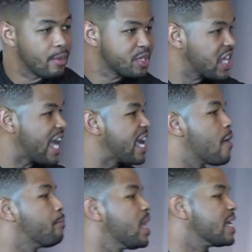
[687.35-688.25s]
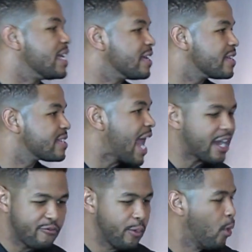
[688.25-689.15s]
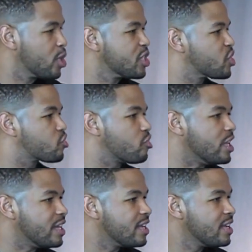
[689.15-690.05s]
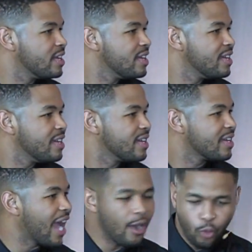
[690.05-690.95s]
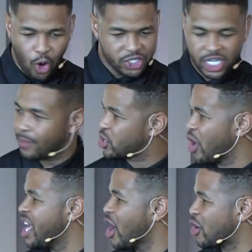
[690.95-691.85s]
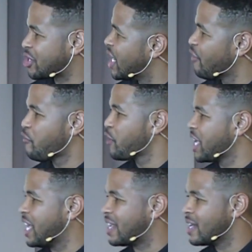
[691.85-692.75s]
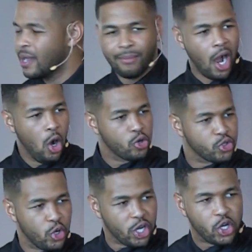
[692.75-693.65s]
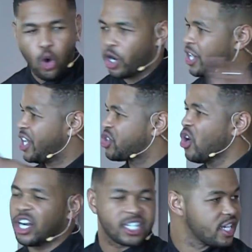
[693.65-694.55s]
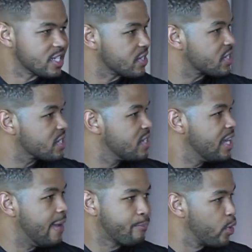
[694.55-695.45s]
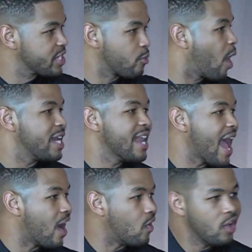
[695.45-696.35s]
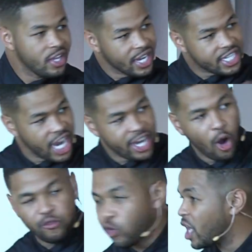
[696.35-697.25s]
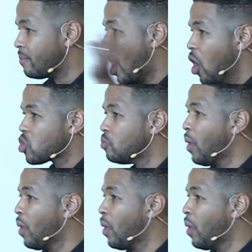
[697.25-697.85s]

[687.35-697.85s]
I'm standing there bloody, tackling football in the street. Guy walks up, Trey Hurst, never forget it. My uncle's on the corner, they're drug dealers, in prison right now. They take off running. My Uncle